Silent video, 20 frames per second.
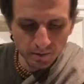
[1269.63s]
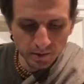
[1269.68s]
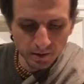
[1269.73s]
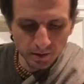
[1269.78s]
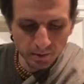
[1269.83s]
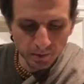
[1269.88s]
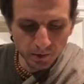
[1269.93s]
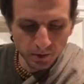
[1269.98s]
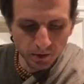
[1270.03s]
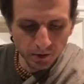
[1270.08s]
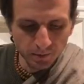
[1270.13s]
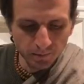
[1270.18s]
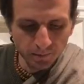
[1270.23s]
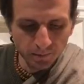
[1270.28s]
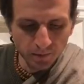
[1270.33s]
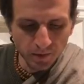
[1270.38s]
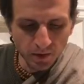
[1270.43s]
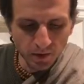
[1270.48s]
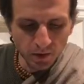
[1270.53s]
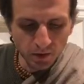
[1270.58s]
Purport.
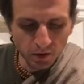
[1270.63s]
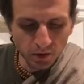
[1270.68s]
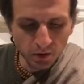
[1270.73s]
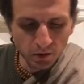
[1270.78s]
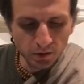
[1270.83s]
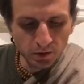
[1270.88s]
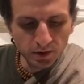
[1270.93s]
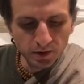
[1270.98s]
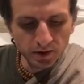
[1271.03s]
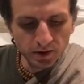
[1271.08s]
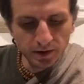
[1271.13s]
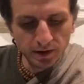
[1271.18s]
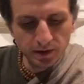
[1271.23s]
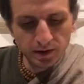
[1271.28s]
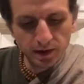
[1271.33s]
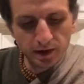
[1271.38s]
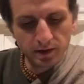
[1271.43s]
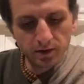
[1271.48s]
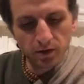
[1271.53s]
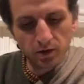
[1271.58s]
Although the
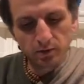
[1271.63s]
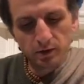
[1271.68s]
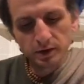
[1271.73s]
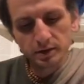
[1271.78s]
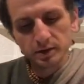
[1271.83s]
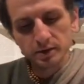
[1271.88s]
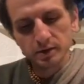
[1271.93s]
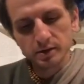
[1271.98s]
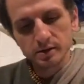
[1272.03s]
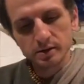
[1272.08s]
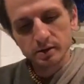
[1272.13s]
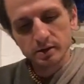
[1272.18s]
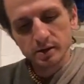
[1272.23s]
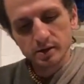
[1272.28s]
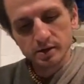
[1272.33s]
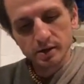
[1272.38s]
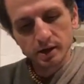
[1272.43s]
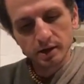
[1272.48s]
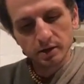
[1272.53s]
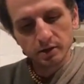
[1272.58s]
king had already
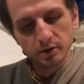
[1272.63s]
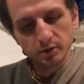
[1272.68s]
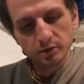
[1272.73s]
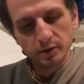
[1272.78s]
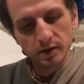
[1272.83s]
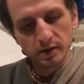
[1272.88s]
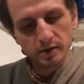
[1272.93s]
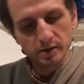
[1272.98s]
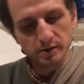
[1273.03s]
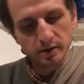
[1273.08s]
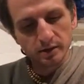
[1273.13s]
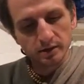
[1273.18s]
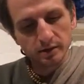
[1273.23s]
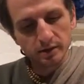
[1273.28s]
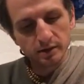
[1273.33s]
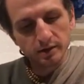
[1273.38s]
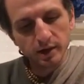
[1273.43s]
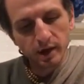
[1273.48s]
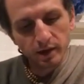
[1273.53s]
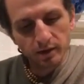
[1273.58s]
decided to fast
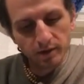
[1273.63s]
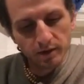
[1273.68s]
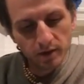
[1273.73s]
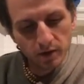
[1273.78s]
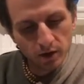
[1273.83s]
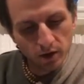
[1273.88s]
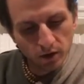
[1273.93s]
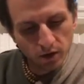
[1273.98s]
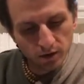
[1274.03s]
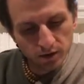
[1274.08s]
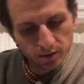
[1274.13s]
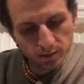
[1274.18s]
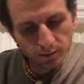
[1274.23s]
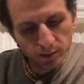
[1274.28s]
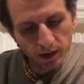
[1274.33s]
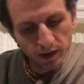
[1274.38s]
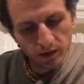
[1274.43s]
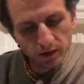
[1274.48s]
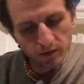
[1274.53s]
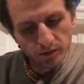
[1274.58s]
until death on the
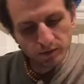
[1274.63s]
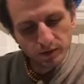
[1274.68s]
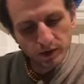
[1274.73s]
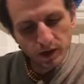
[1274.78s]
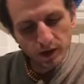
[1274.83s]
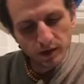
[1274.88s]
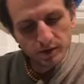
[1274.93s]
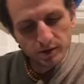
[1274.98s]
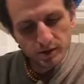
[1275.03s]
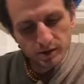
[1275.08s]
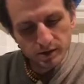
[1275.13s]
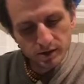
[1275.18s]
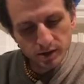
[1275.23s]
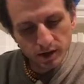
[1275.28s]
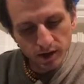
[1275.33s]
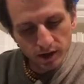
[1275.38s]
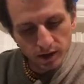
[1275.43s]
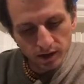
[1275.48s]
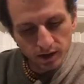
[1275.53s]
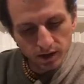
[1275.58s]
bank of the Ganges,
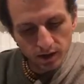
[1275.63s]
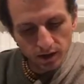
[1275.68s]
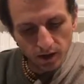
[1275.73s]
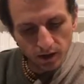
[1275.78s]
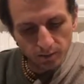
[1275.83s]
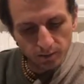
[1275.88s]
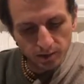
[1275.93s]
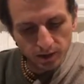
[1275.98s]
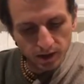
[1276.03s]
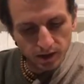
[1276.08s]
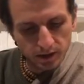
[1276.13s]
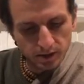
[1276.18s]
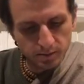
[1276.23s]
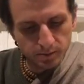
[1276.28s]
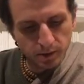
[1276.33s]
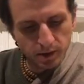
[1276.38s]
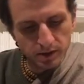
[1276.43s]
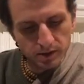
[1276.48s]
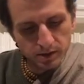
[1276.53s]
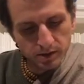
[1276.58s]
he humbly
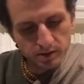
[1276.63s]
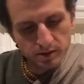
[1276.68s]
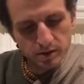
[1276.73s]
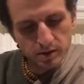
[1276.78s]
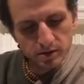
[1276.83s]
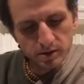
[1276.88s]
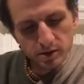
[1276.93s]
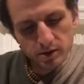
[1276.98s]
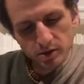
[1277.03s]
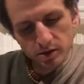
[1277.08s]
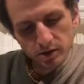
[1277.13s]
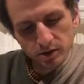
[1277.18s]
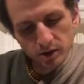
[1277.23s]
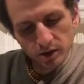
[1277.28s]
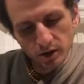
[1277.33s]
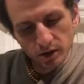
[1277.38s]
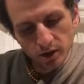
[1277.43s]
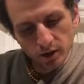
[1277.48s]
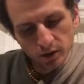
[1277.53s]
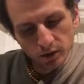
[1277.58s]
expressed his decision
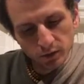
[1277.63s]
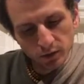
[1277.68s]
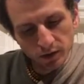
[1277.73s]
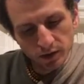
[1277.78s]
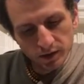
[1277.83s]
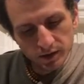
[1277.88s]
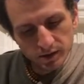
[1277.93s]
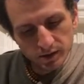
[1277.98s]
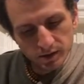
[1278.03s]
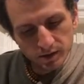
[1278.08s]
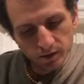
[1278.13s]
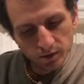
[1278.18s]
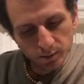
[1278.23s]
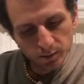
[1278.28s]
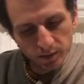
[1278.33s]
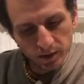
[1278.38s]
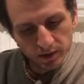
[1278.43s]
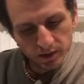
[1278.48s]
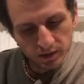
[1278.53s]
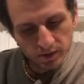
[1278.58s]
to elicit the
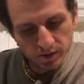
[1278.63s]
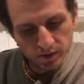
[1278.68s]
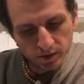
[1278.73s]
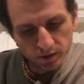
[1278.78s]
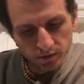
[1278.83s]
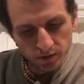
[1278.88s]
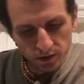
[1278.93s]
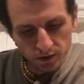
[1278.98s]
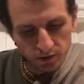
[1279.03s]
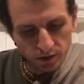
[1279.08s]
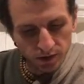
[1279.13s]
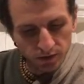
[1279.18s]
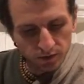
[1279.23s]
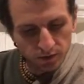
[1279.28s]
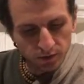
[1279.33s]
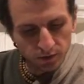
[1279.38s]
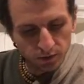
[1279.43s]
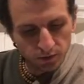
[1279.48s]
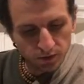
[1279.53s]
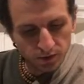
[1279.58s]
opinions of the great
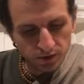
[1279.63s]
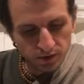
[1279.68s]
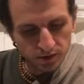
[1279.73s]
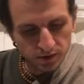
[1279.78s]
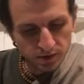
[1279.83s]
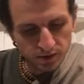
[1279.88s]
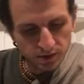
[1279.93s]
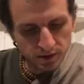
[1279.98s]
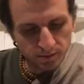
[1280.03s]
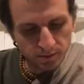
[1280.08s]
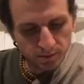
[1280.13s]
authorities